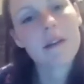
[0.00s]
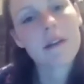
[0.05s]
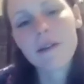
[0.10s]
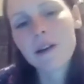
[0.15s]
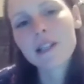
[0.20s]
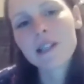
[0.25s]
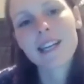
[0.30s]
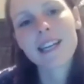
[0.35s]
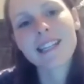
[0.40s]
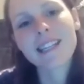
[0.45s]
I
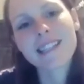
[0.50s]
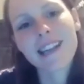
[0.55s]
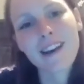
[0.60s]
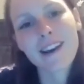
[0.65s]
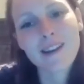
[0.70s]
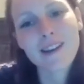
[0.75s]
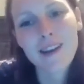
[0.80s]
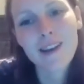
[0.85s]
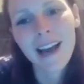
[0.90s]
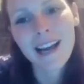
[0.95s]
was going to tell
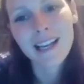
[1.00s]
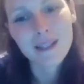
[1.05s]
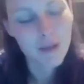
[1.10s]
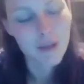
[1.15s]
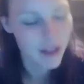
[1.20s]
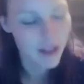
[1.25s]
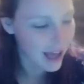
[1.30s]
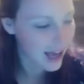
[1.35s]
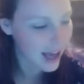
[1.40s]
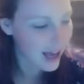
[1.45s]
you guys
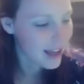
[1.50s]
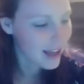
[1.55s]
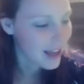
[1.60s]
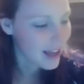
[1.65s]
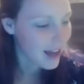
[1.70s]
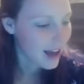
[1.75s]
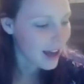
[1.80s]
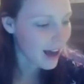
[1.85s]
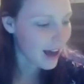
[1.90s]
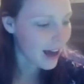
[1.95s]
with that,
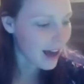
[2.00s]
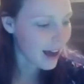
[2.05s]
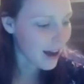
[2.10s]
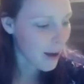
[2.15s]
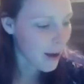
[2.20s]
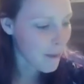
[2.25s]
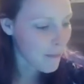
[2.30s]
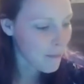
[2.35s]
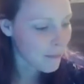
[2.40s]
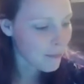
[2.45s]

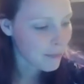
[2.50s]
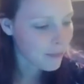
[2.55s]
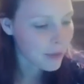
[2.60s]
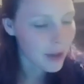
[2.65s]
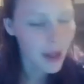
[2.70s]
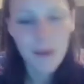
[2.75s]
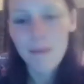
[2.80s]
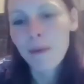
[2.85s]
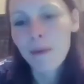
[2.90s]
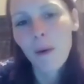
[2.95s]

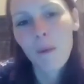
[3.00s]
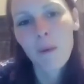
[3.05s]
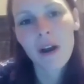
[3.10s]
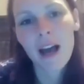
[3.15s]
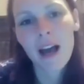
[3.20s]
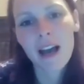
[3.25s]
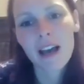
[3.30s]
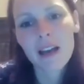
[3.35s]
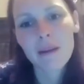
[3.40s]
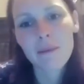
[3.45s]
but we're
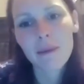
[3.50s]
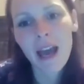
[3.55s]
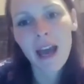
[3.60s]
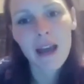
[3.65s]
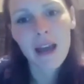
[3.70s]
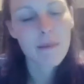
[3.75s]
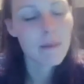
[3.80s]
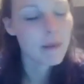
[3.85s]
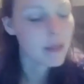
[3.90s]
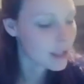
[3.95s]
not going to be
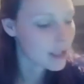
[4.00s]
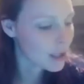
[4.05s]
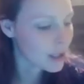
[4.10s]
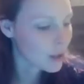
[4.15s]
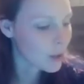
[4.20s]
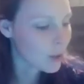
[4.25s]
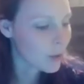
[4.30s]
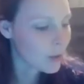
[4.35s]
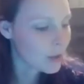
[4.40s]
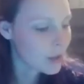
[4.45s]
able
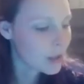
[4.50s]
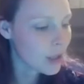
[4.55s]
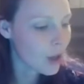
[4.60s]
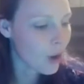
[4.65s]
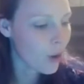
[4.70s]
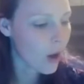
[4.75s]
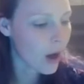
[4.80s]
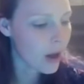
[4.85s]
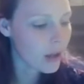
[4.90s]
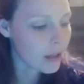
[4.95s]
to.
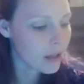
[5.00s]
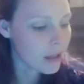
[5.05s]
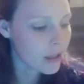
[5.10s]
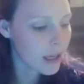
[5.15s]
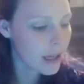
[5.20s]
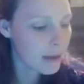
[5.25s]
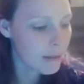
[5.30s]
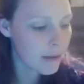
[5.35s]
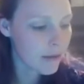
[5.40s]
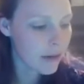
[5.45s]
So I'll
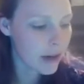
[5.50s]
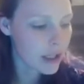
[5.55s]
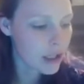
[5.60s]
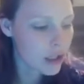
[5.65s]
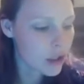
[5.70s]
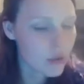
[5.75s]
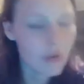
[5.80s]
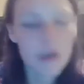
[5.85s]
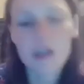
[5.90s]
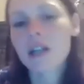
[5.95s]
keep it very
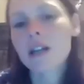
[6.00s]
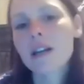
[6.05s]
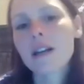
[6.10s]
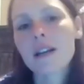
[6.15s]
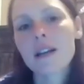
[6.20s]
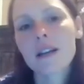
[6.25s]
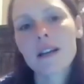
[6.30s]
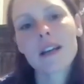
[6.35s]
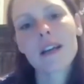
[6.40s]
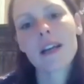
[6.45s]
short.
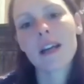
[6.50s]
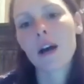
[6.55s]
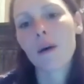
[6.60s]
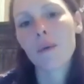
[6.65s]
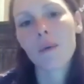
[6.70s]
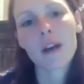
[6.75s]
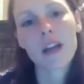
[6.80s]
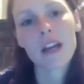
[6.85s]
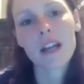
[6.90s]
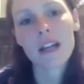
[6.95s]

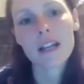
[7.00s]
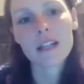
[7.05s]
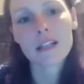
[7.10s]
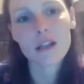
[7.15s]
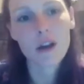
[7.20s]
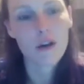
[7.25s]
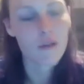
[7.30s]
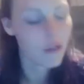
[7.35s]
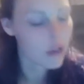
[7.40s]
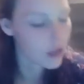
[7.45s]
What you need
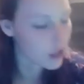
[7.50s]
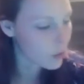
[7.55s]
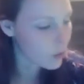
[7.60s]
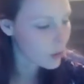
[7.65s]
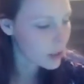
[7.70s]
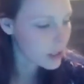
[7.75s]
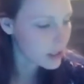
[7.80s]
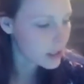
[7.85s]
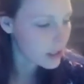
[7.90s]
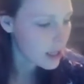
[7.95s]
to know for the
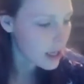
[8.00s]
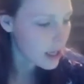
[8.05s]
quiz.